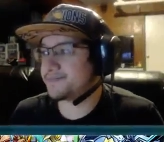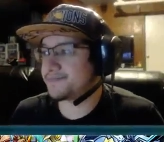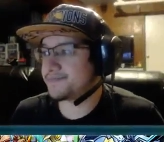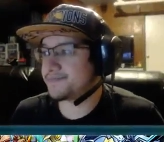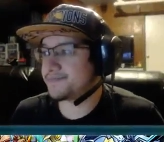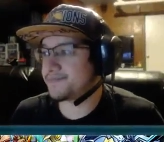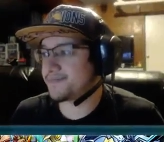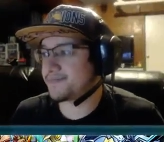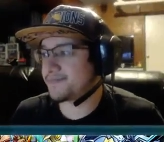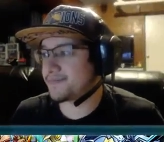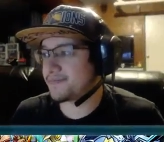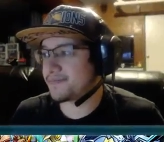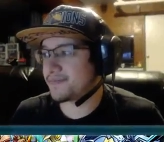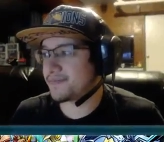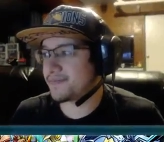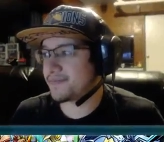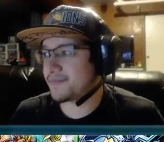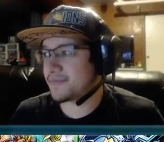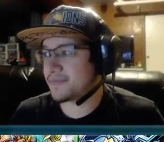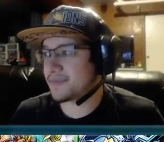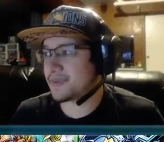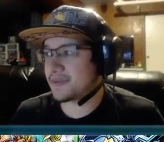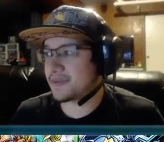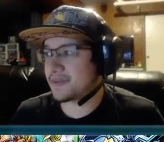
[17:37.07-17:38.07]

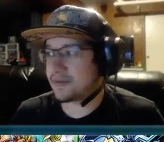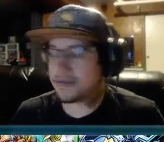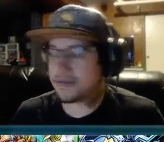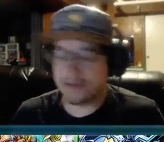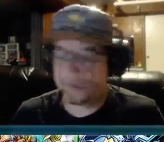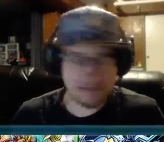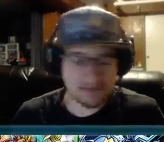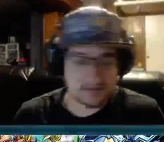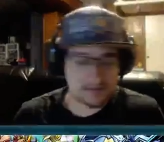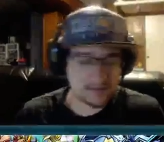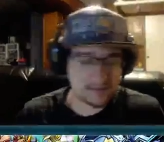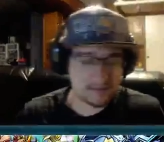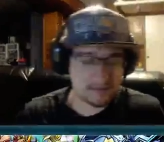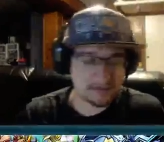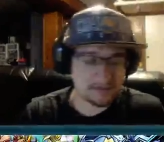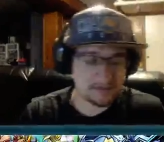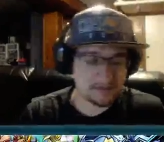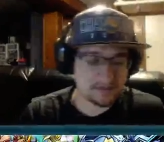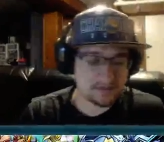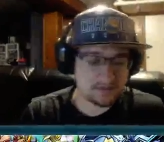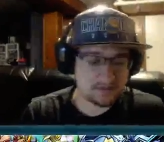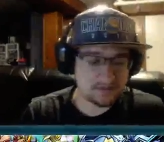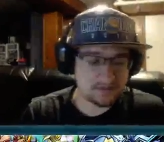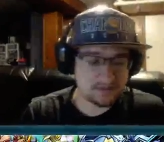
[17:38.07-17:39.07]

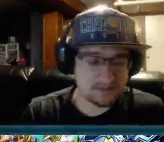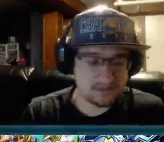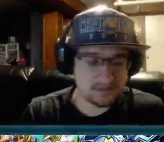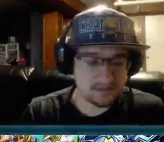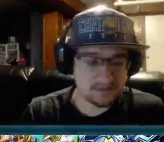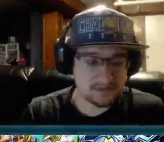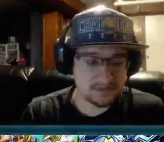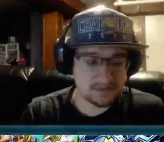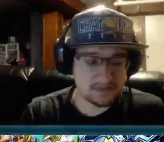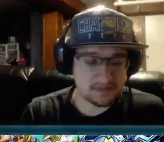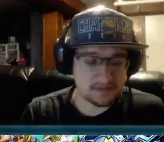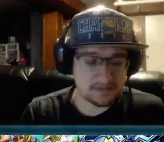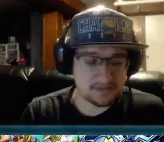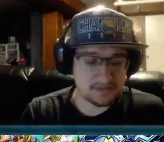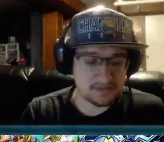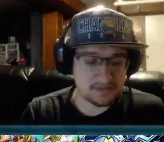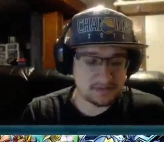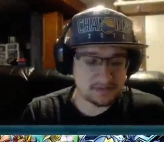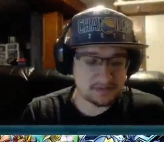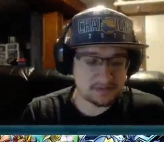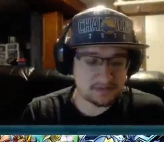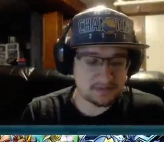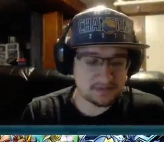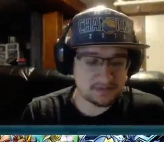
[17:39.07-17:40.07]

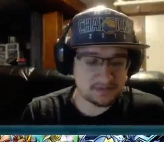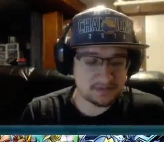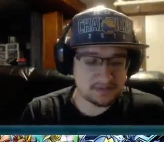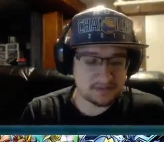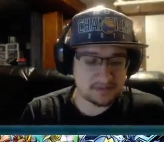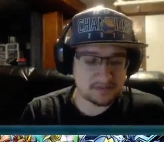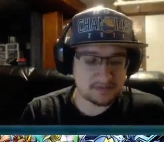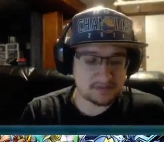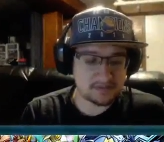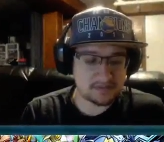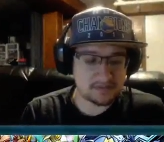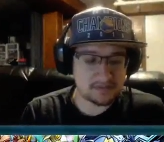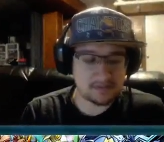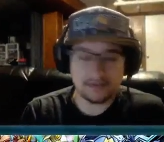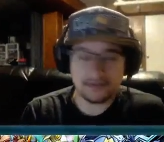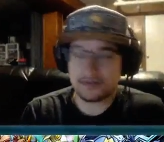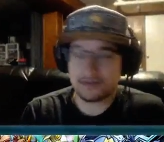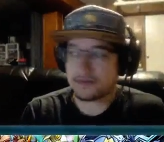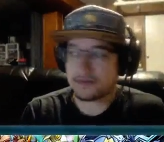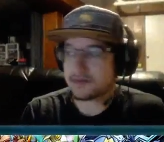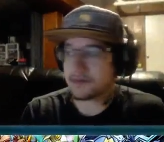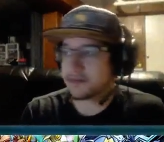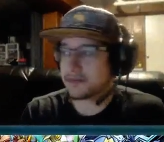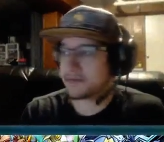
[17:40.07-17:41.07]

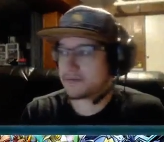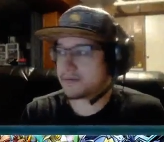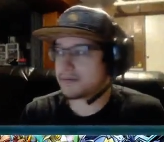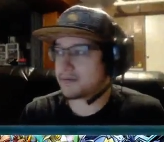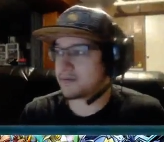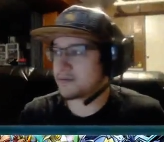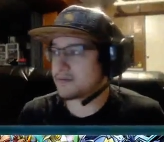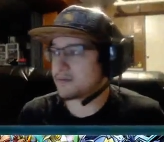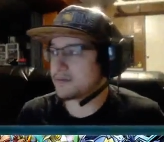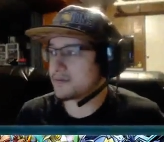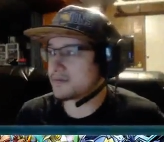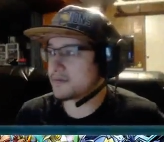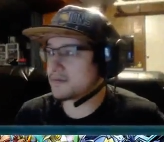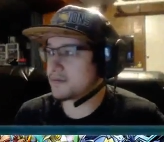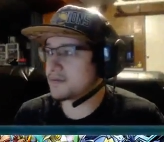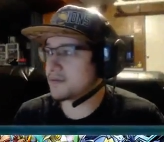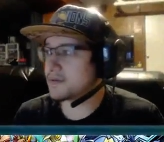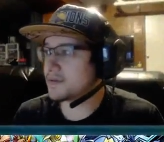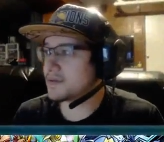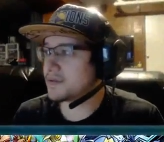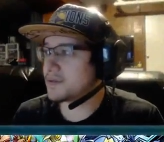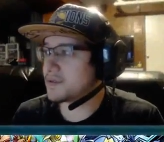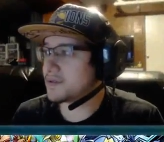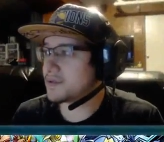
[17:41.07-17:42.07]

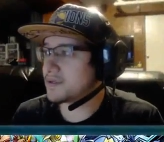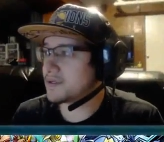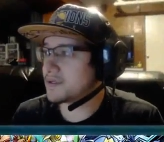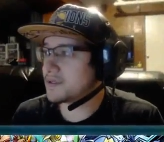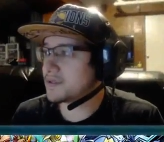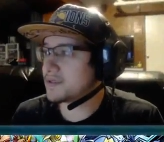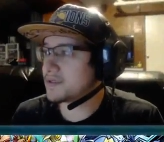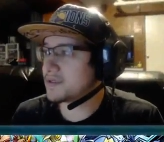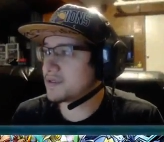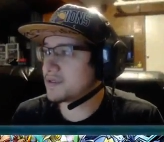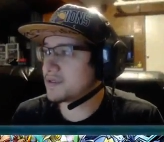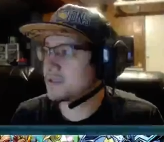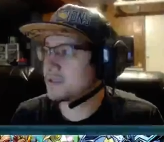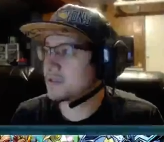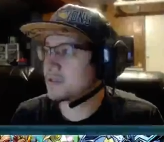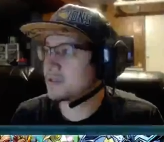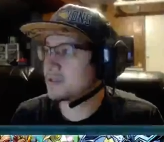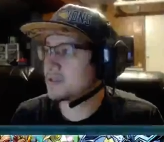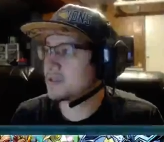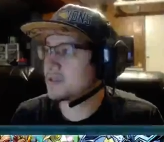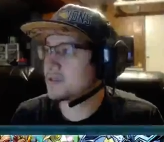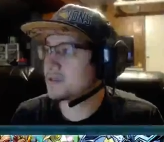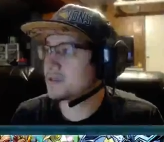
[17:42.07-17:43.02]
Nobody speaks.